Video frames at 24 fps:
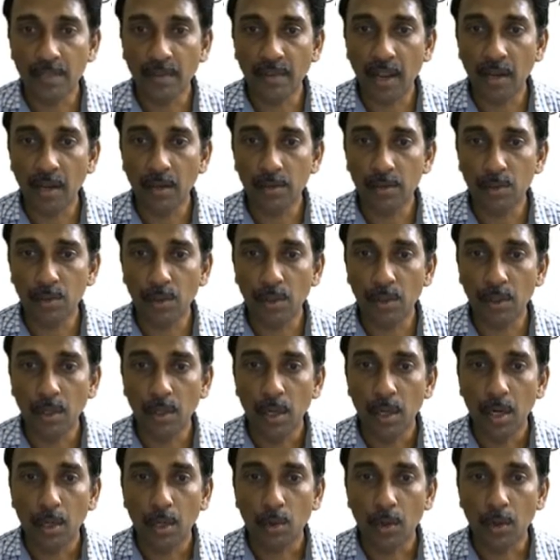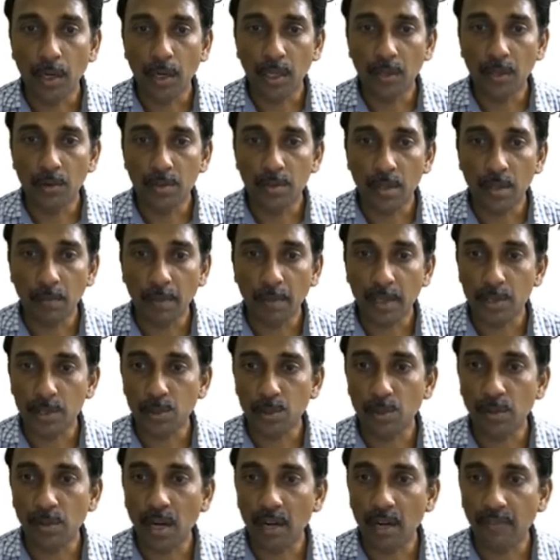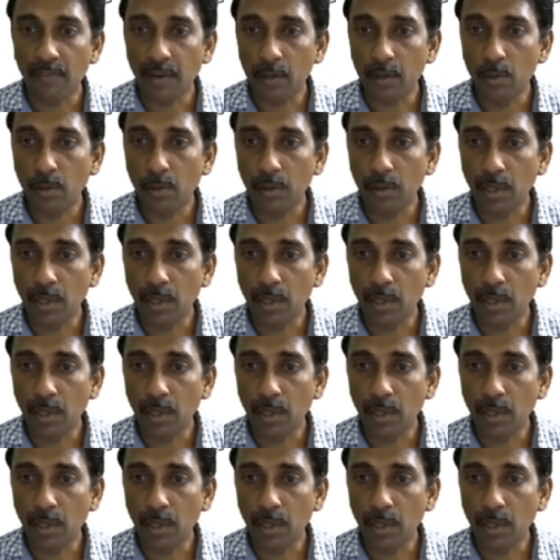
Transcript: value. So 20,000 plus 205,